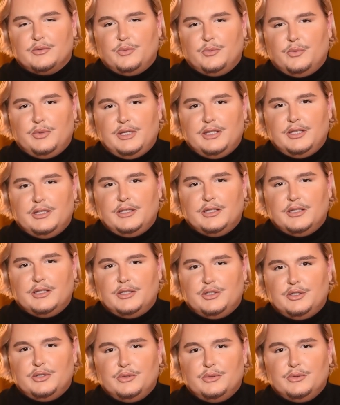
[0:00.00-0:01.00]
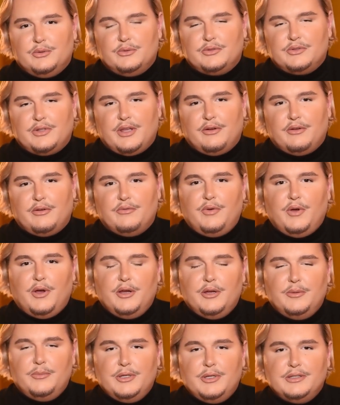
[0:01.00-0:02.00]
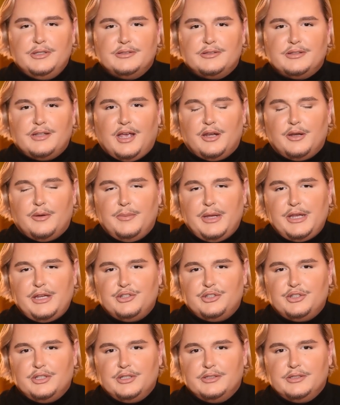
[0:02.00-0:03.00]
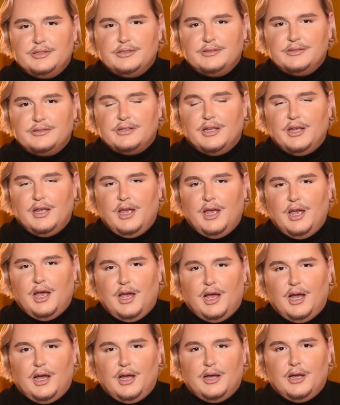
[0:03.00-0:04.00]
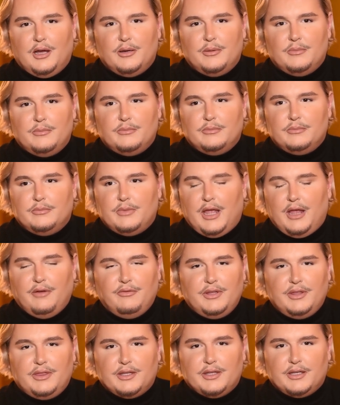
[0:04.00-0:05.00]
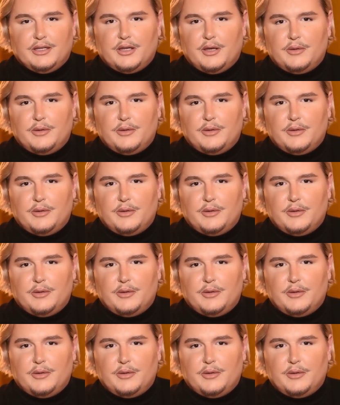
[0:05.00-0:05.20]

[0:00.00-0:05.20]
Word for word: We used their environments, animations, um, everything.